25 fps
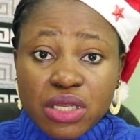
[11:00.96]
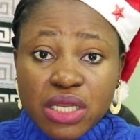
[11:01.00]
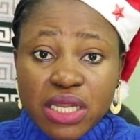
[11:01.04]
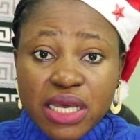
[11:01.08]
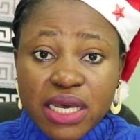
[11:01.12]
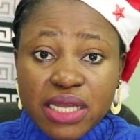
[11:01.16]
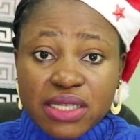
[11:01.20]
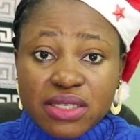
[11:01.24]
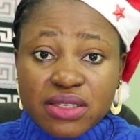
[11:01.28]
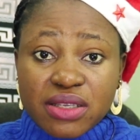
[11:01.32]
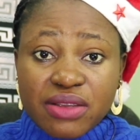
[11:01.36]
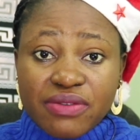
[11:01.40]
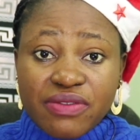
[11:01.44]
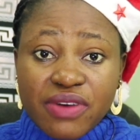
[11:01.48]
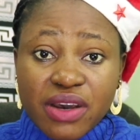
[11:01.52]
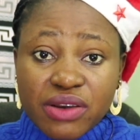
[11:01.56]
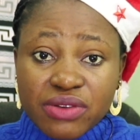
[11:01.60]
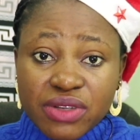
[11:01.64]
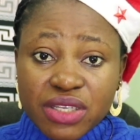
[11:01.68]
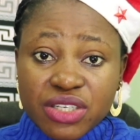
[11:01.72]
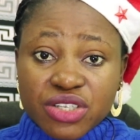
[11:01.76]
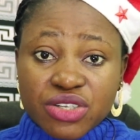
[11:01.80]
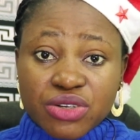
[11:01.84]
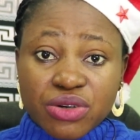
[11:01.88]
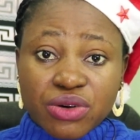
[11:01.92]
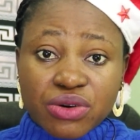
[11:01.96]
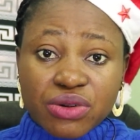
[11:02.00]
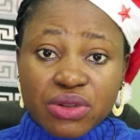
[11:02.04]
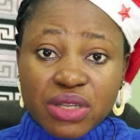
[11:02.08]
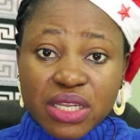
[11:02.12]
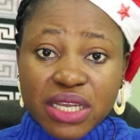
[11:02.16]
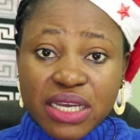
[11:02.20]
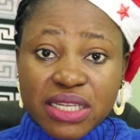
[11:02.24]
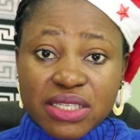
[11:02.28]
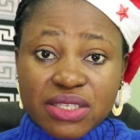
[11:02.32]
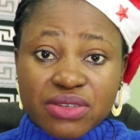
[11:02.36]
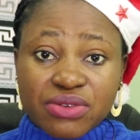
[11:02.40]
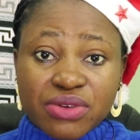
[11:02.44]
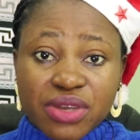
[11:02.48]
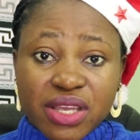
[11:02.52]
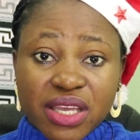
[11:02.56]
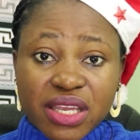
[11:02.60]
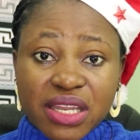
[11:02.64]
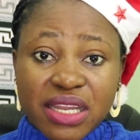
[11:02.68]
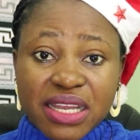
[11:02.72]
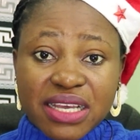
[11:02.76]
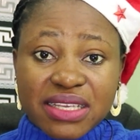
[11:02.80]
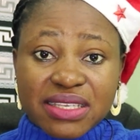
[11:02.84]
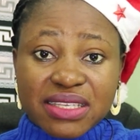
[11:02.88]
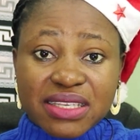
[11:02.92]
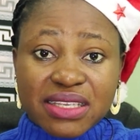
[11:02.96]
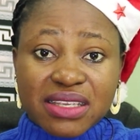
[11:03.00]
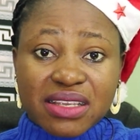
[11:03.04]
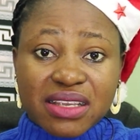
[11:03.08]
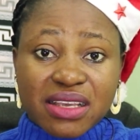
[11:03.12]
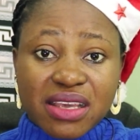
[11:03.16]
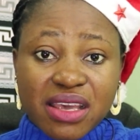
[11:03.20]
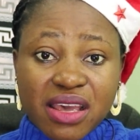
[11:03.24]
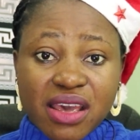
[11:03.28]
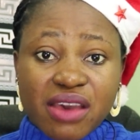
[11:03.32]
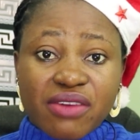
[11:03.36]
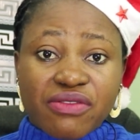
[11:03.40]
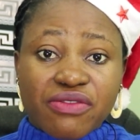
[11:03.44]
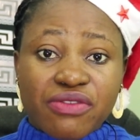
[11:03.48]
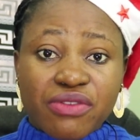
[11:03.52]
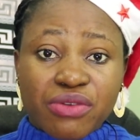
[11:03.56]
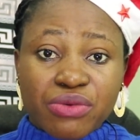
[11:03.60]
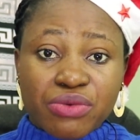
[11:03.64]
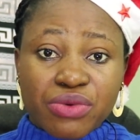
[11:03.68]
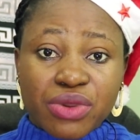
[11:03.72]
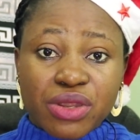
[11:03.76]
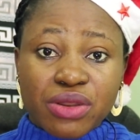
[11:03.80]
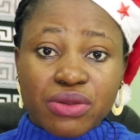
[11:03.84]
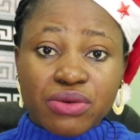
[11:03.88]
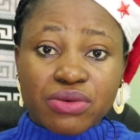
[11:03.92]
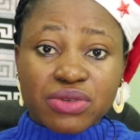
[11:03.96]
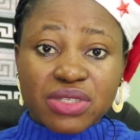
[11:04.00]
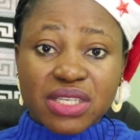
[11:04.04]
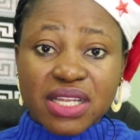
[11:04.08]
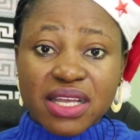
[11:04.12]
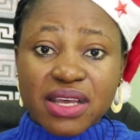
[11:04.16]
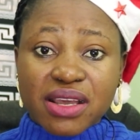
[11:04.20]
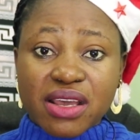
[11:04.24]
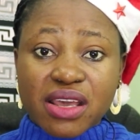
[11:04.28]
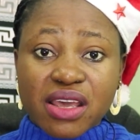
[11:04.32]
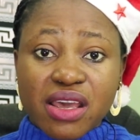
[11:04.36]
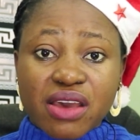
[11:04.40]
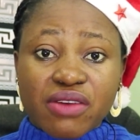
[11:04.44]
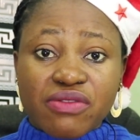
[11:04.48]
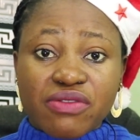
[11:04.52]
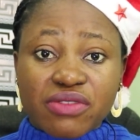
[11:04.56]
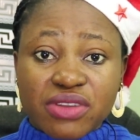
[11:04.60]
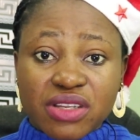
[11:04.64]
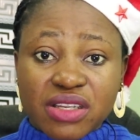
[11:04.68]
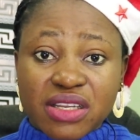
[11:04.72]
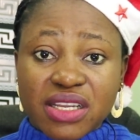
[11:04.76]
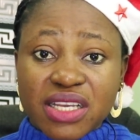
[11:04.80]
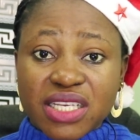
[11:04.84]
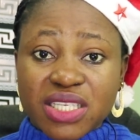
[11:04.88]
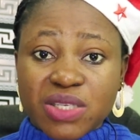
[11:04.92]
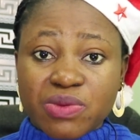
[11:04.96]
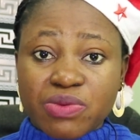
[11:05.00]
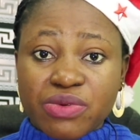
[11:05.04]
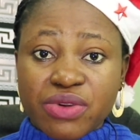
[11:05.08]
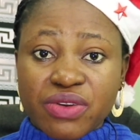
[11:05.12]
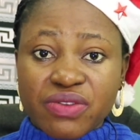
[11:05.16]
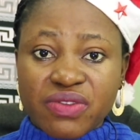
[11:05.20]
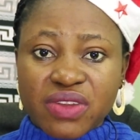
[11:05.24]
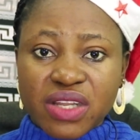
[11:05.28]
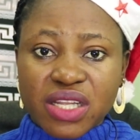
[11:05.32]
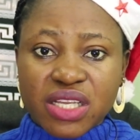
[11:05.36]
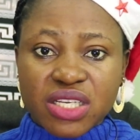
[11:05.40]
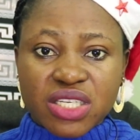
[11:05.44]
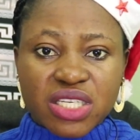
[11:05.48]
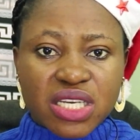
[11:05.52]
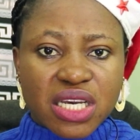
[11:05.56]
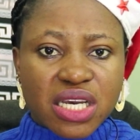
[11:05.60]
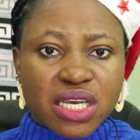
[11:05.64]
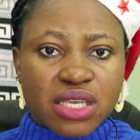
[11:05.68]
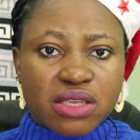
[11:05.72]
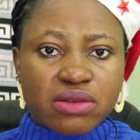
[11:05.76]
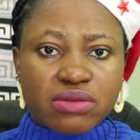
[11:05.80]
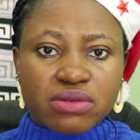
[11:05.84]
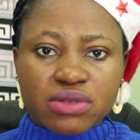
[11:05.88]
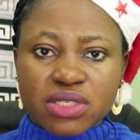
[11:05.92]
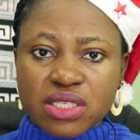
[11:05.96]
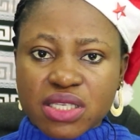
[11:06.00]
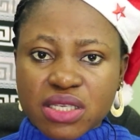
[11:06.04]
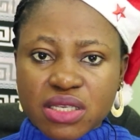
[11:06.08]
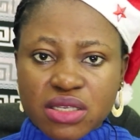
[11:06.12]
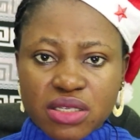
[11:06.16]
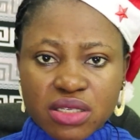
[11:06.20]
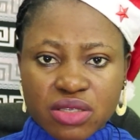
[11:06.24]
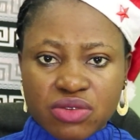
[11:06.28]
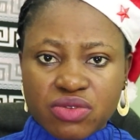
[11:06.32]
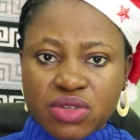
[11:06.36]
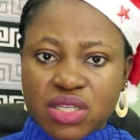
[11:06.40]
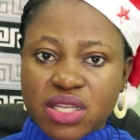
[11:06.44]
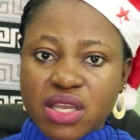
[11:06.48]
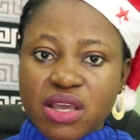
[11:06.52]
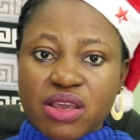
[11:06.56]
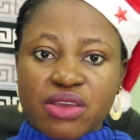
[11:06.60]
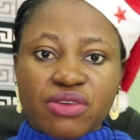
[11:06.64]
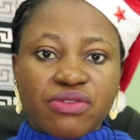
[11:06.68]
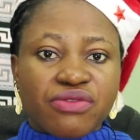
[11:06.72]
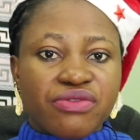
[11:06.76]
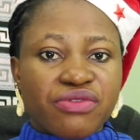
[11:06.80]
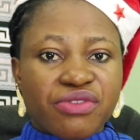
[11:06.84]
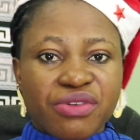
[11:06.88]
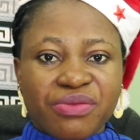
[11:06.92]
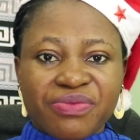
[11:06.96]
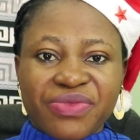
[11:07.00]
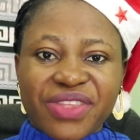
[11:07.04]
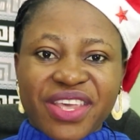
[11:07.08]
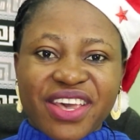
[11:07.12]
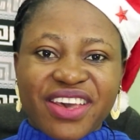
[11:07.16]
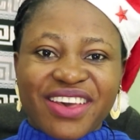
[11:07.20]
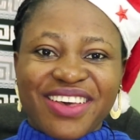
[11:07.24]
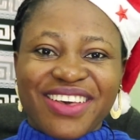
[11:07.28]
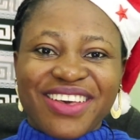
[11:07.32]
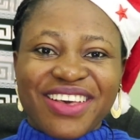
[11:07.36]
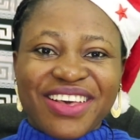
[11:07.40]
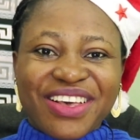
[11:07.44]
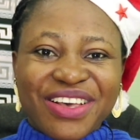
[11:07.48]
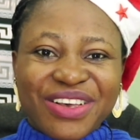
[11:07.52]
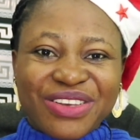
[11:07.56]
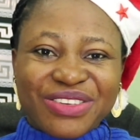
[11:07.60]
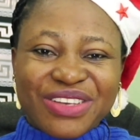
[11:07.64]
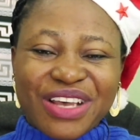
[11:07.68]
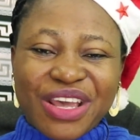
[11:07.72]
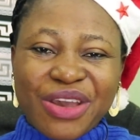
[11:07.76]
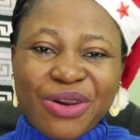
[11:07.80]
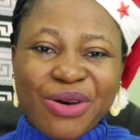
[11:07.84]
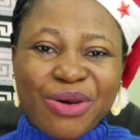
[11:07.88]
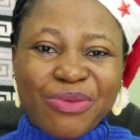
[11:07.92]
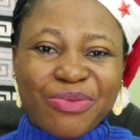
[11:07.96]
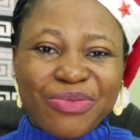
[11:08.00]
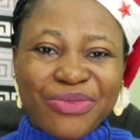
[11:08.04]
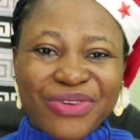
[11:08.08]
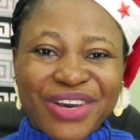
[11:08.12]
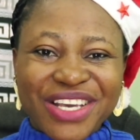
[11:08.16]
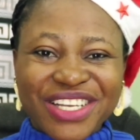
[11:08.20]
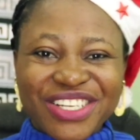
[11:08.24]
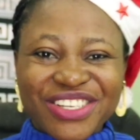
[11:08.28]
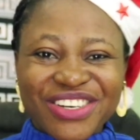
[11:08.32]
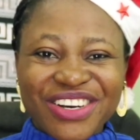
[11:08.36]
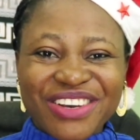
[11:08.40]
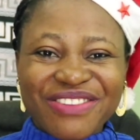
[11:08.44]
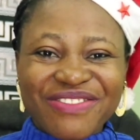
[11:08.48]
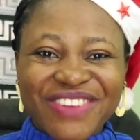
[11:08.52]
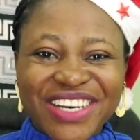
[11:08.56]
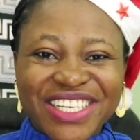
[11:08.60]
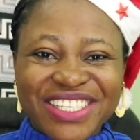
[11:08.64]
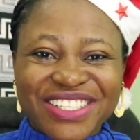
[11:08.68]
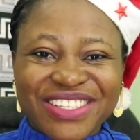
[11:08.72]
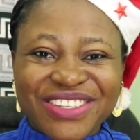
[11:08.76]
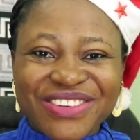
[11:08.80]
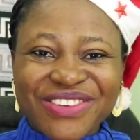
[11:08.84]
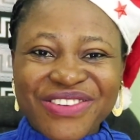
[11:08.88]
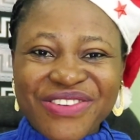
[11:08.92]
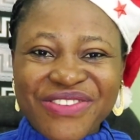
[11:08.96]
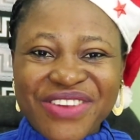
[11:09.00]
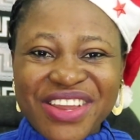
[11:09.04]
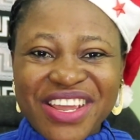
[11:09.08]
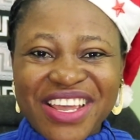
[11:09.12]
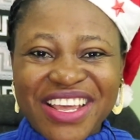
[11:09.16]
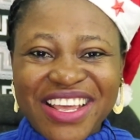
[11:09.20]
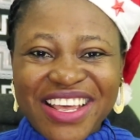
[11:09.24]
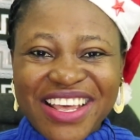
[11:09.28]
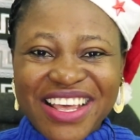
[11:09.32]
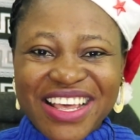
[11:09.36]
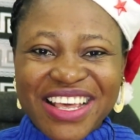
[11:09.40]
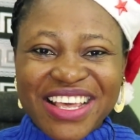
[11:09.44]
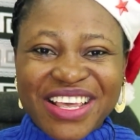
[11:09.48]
Okay, let's care for widows, let's care for the less privileged, and you see it will take you from there. So I hope you enjoy my story.